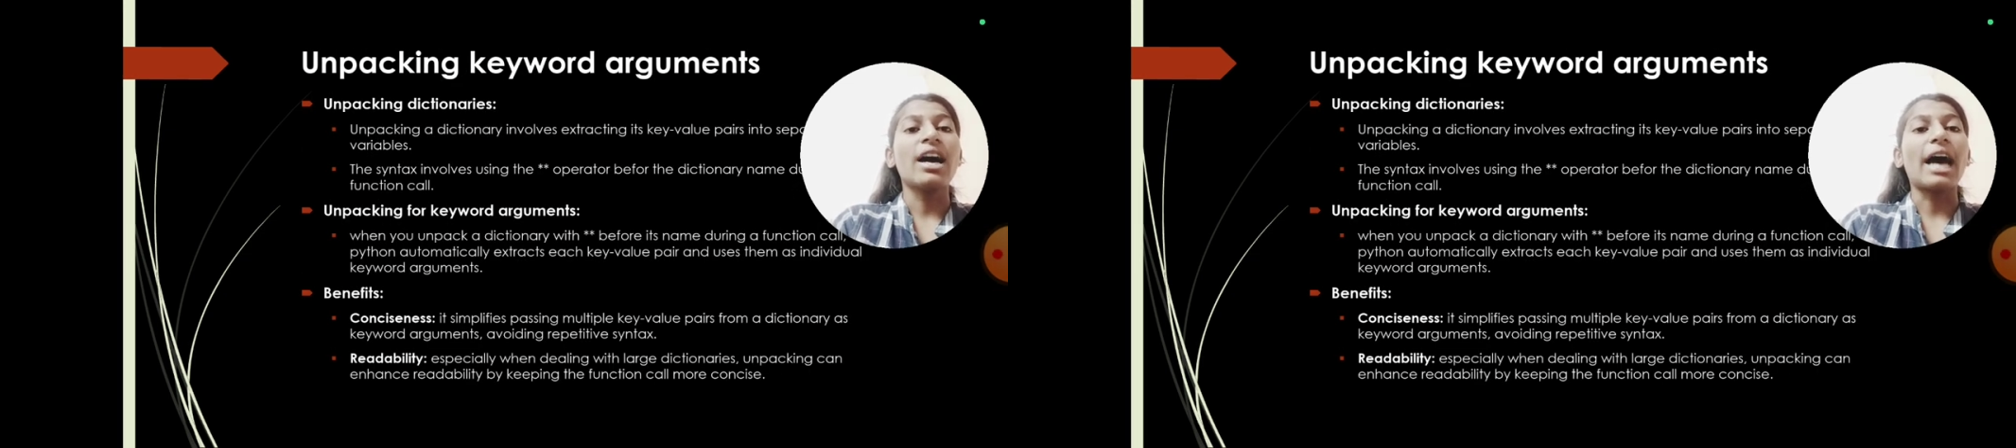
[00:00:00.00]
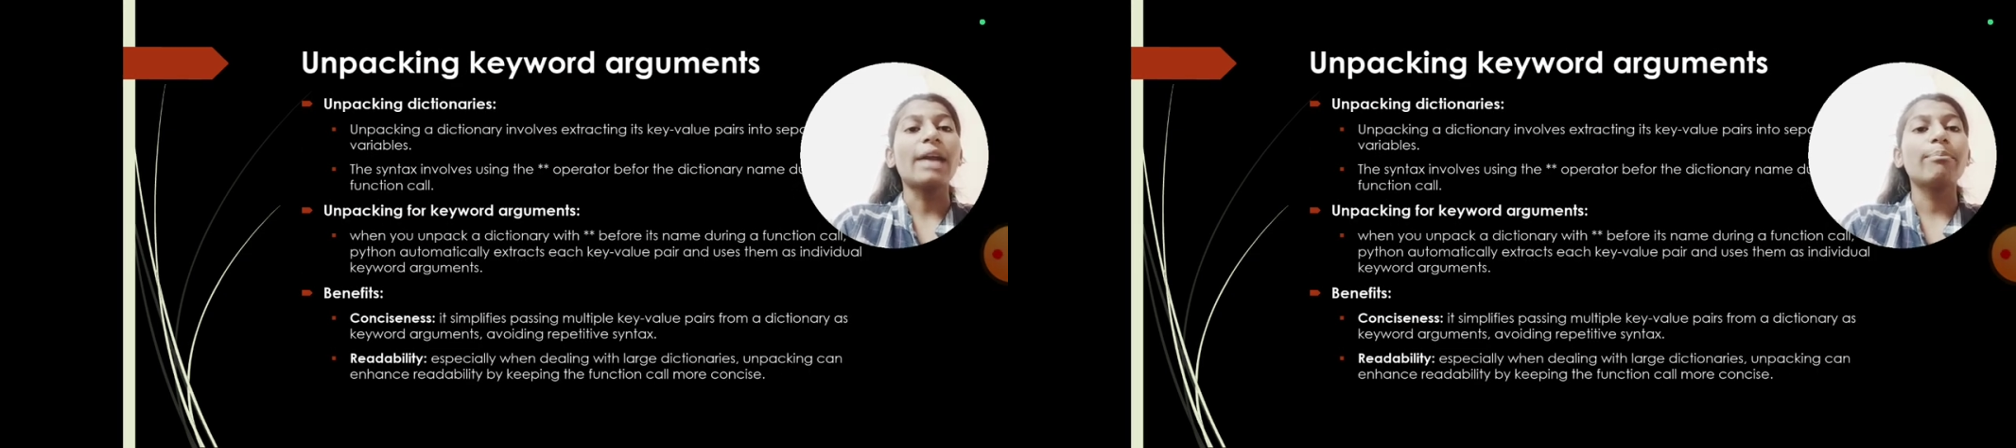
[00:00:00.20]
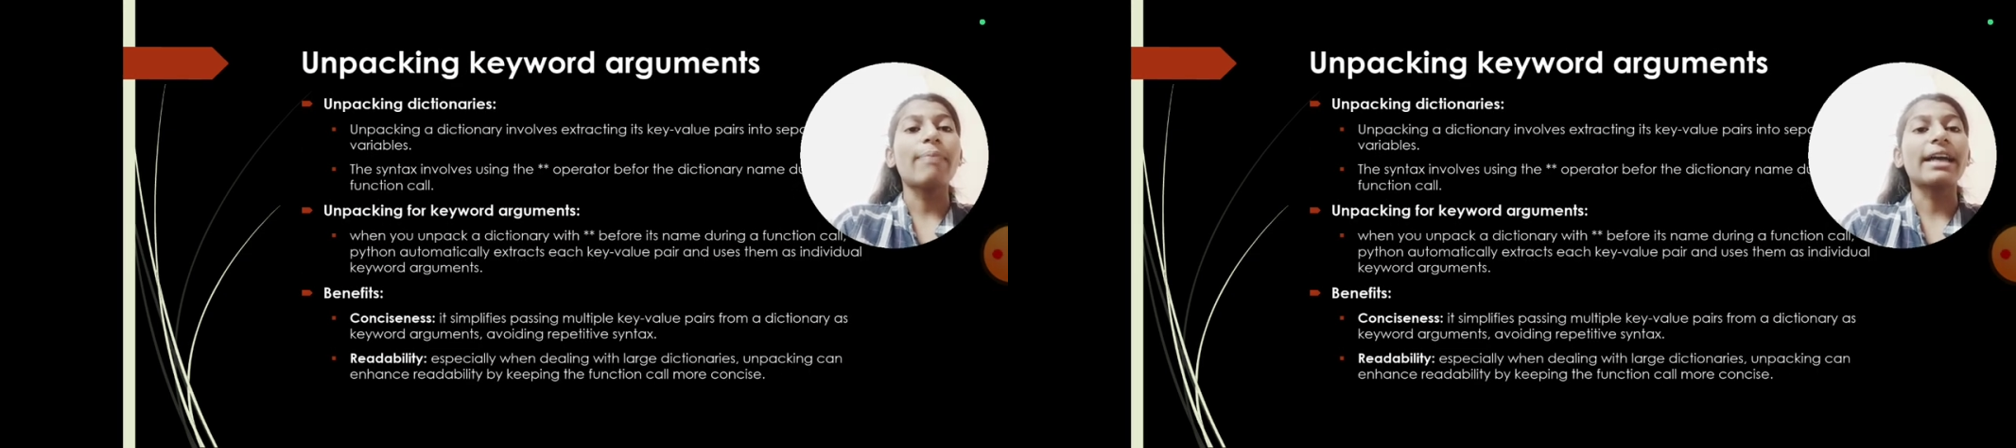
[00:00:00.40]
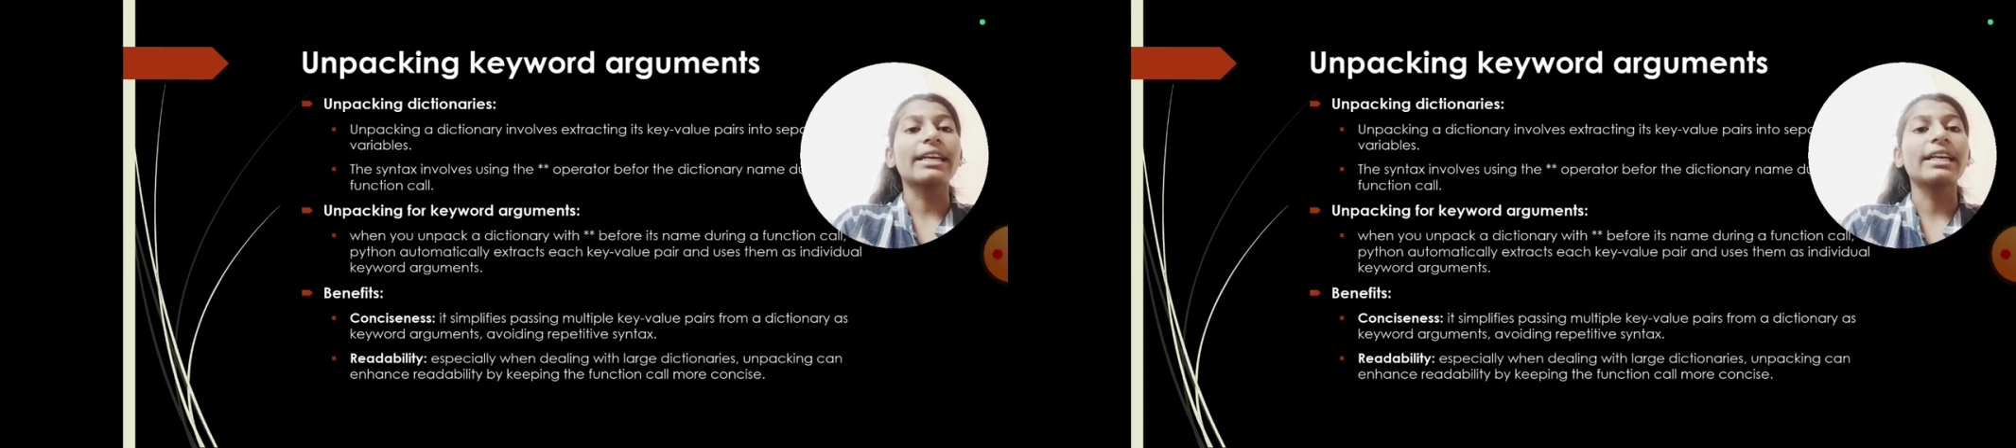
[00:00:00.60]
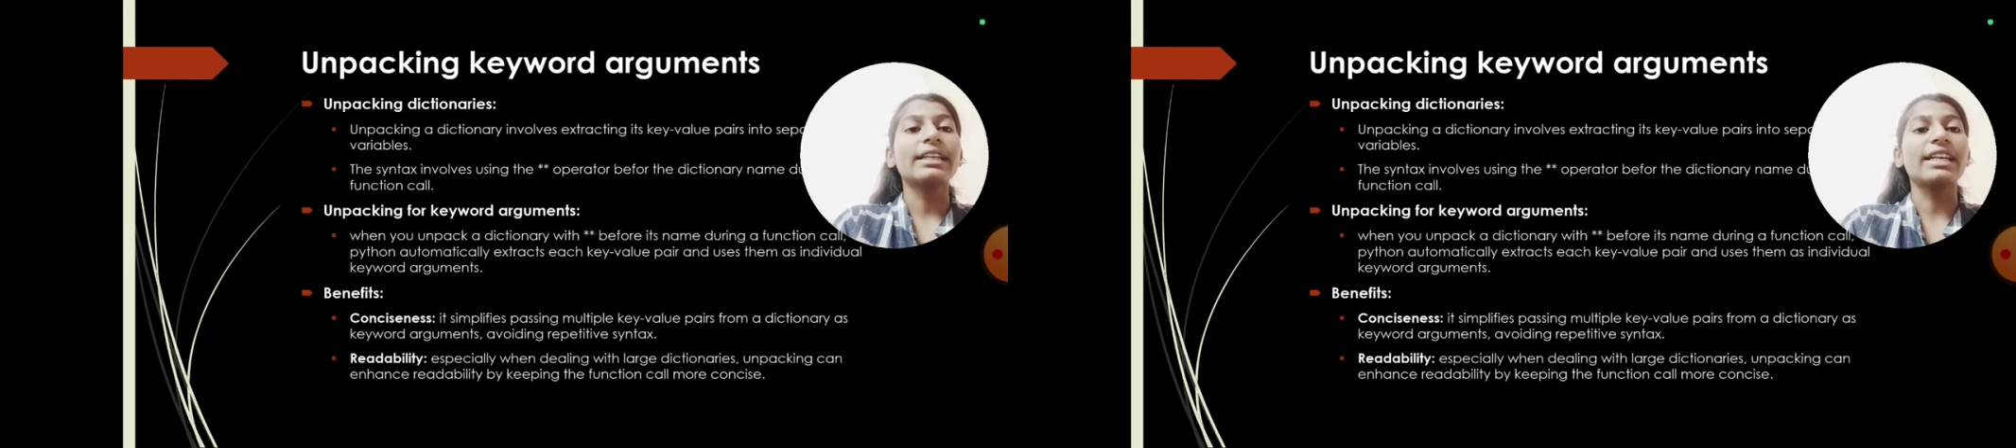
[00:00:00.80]

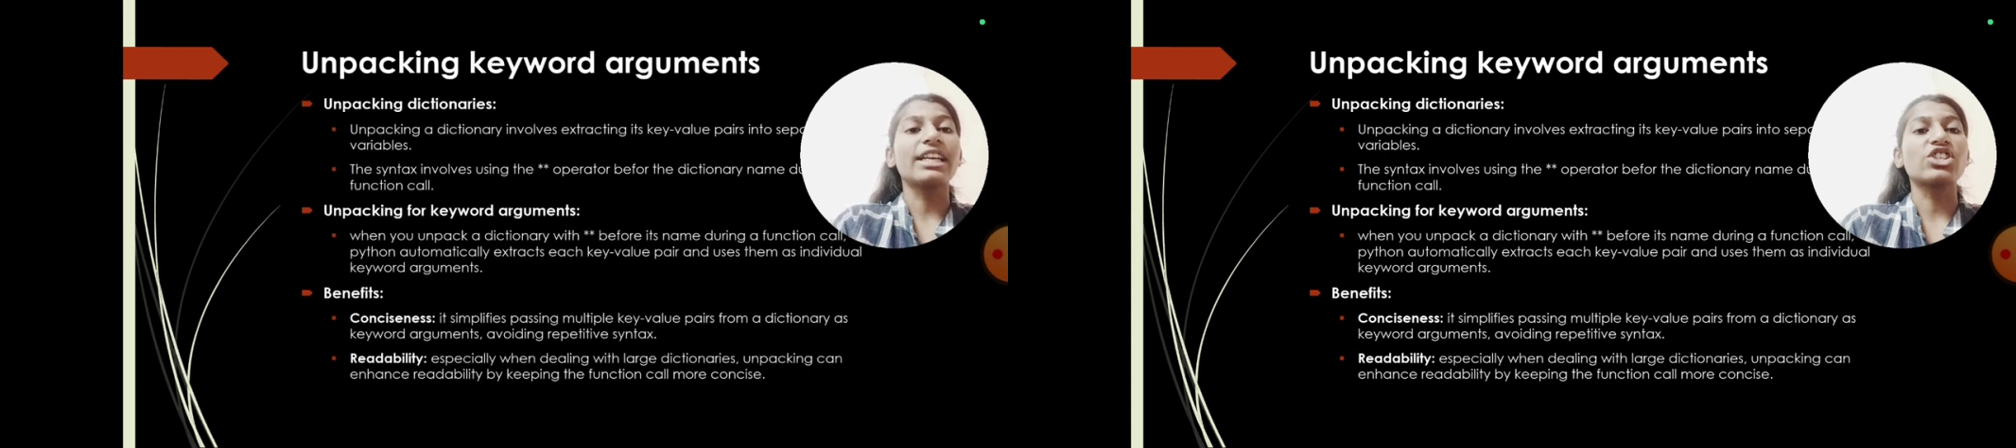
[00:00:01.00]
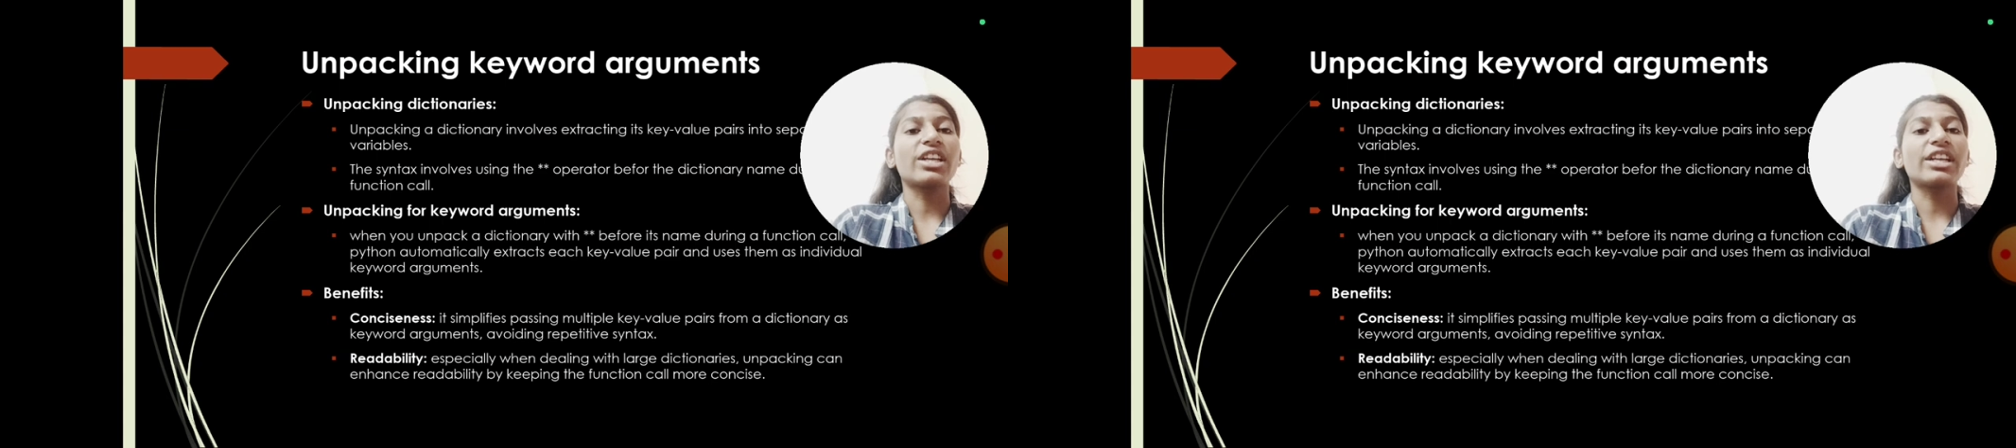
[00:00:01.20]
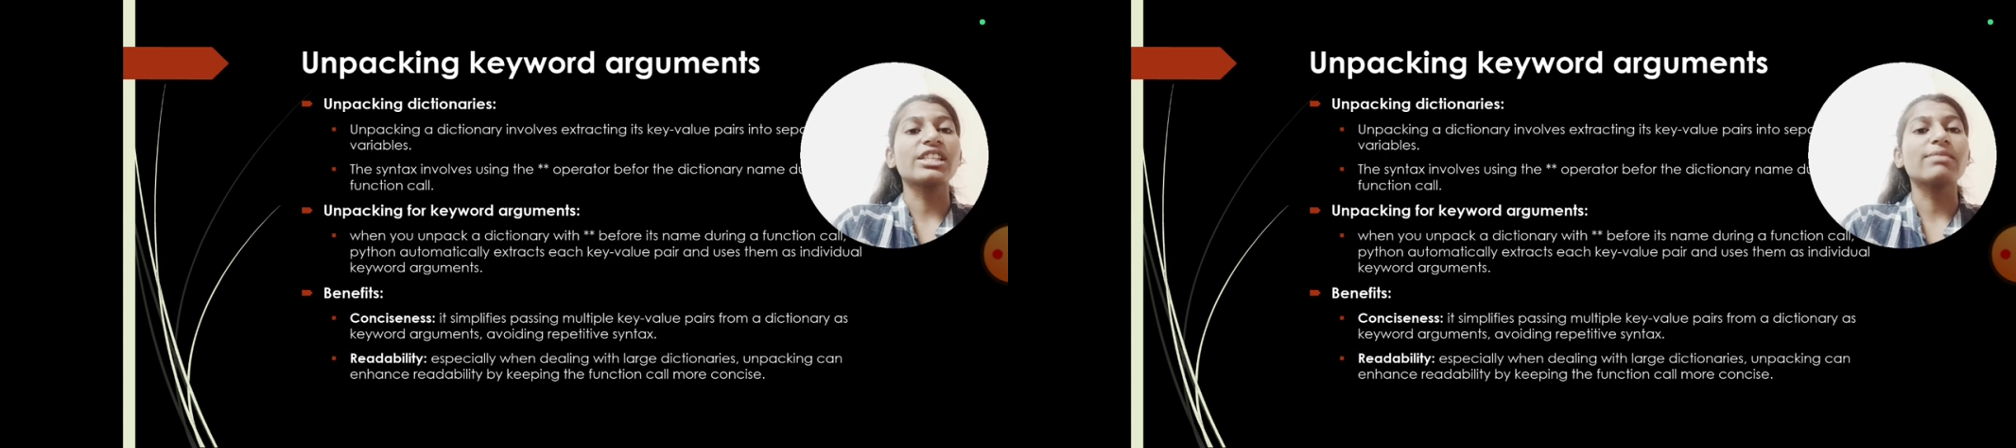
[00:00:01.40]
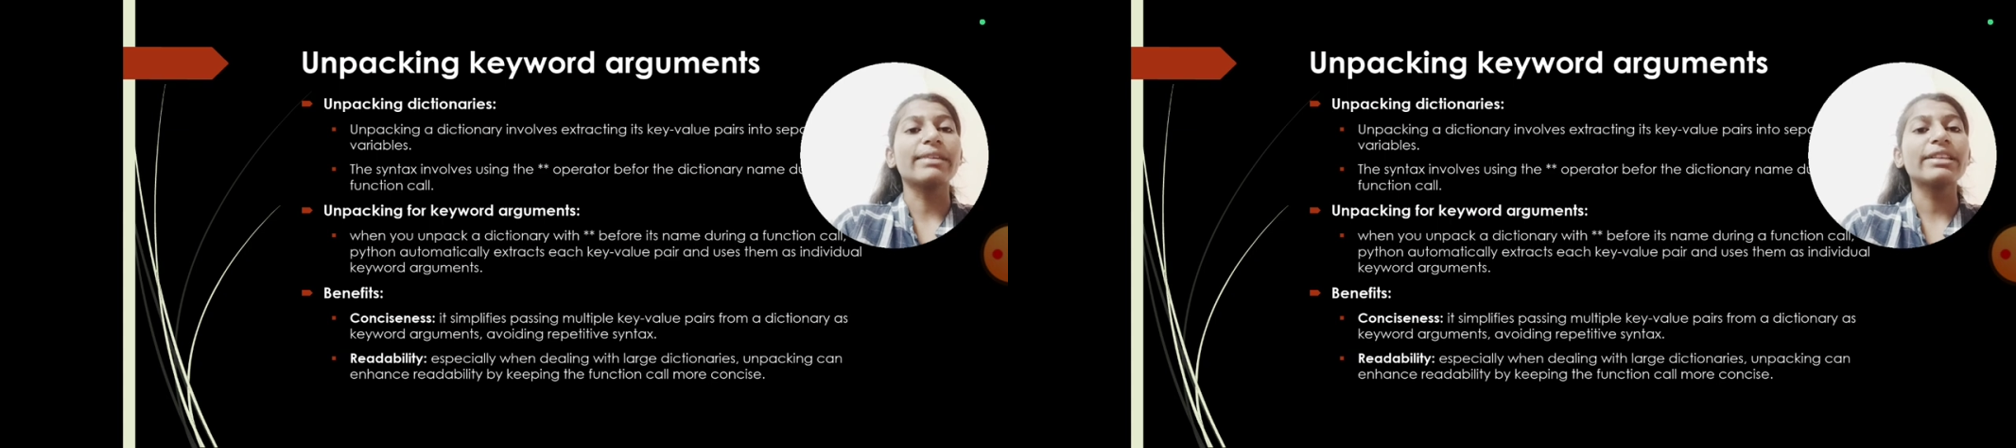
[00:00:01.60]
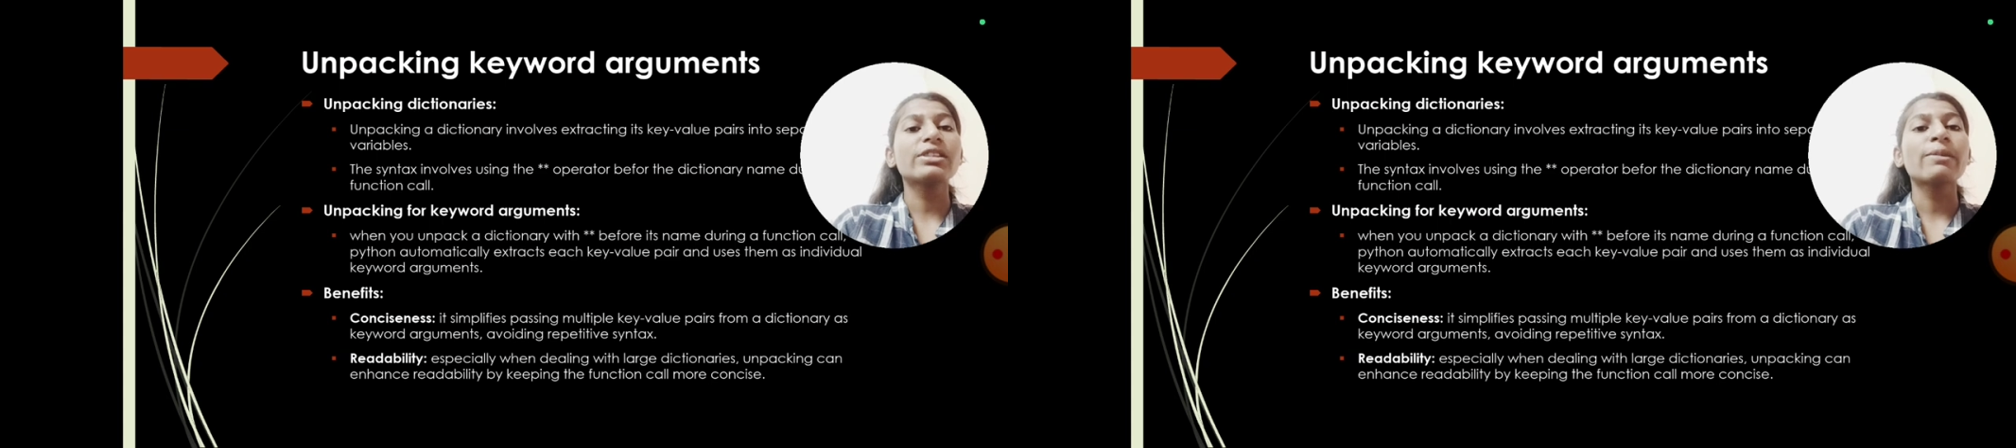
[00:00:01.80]
Unpacking dictionaries
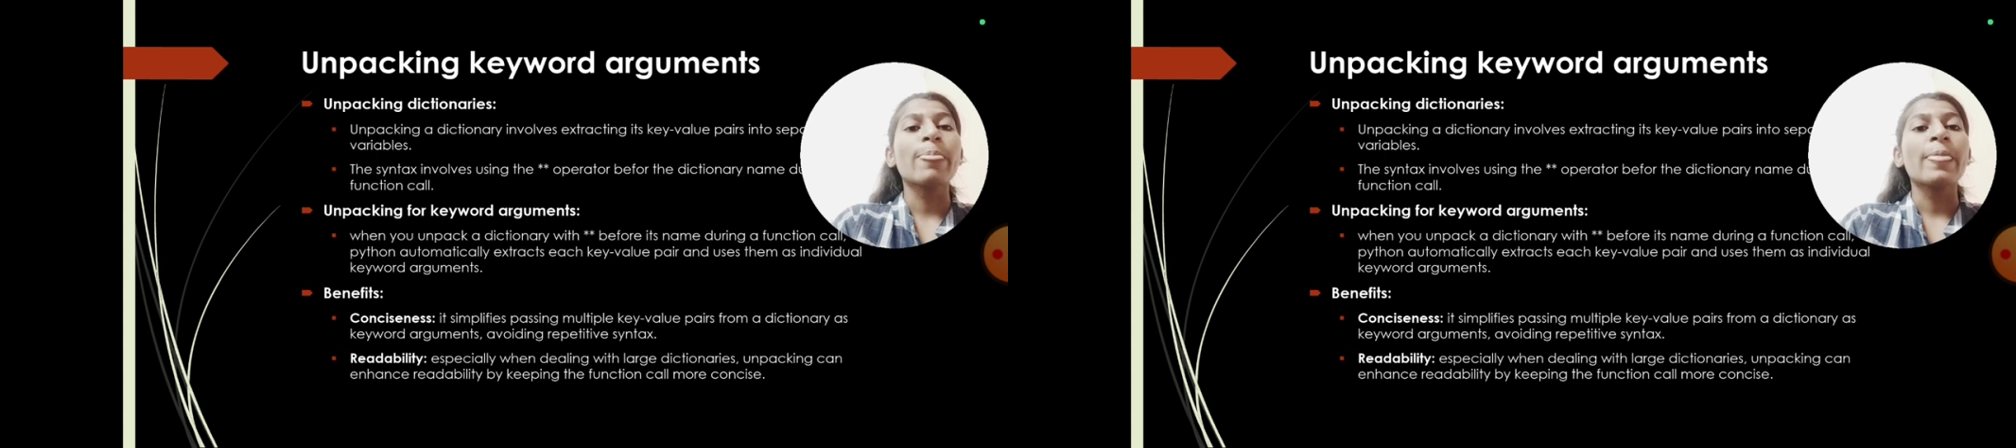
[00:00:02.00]
means